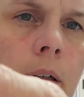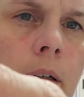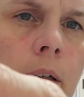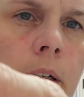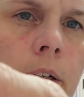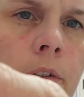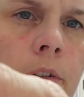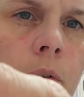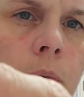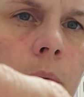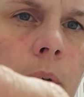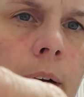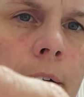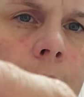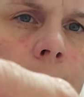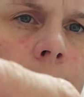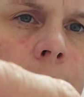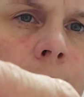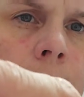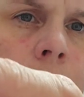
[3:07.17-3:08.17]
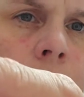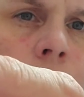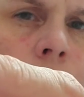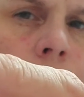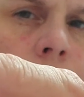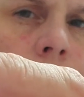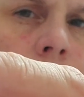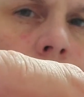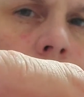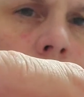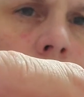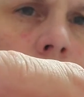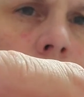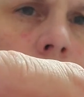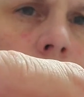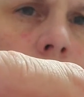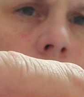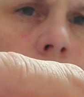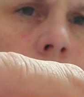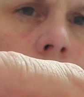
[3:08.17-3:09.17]
There's a rough edge right here.
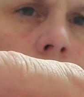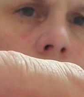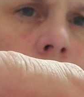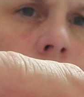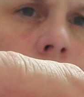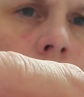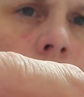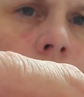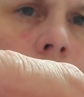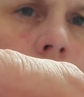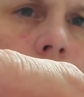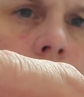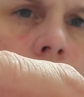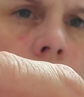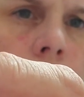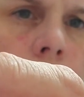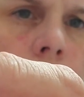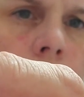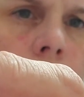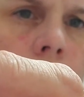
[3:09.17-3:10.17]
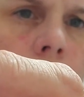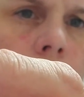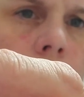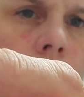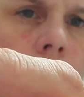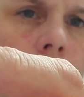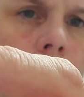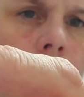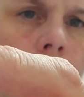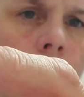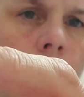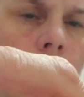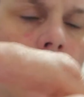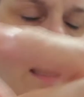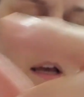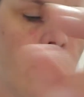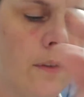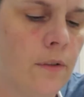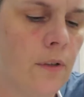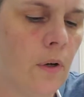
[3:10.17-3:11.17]
There, you see it.
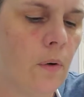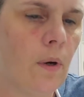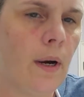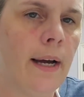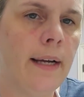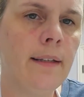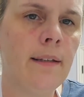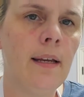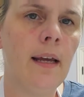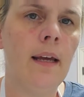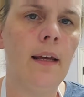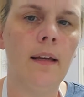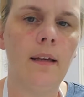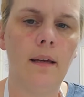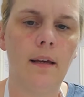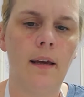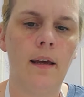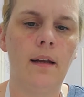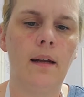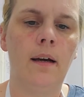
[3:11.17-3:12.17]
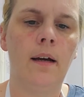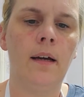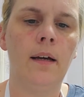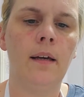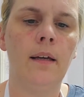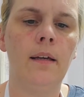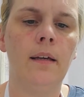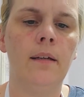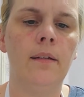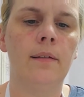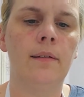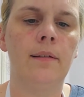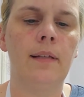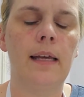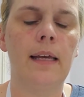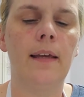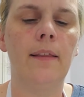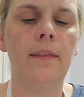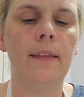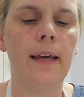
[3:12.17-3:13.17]
So I take and I
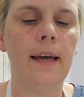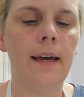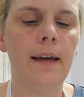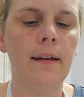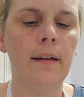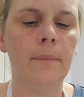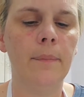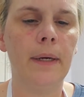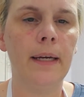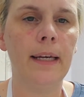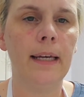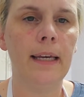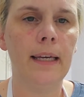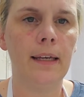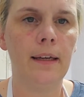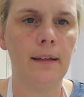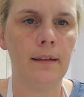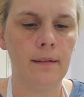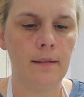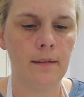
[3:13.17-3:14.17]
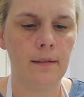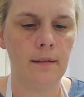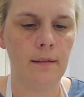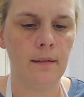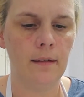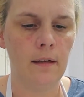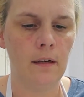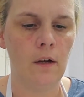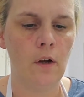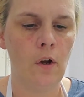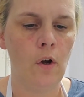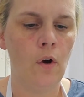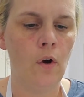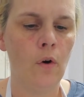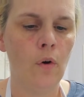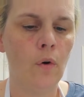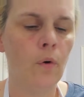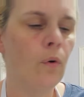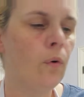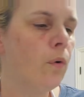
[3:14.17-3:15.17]
sand that by hand,
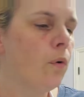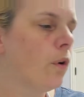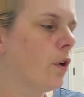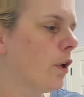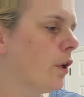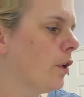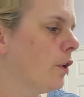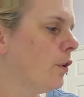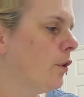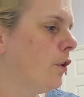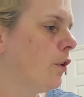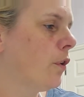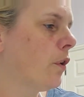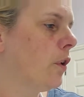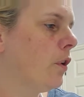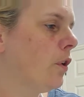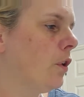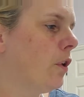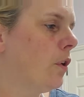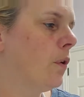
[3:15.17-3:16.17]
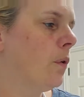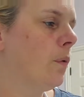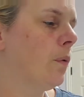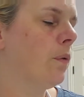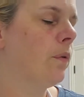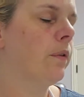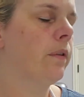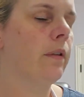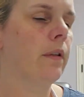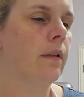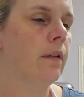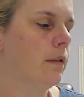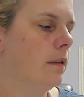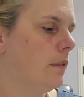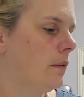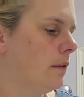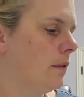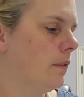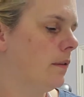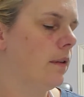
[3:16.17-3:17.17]
or you could use
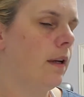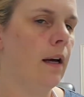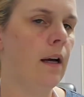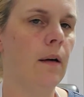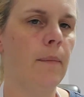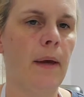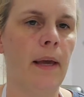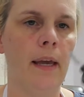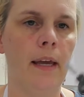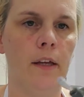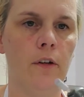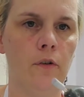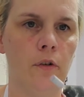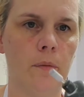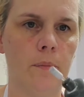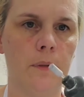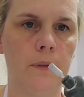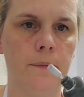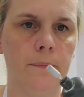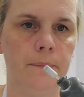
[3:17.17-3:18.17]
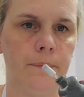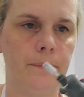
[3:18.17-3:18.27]
a hand Dremel.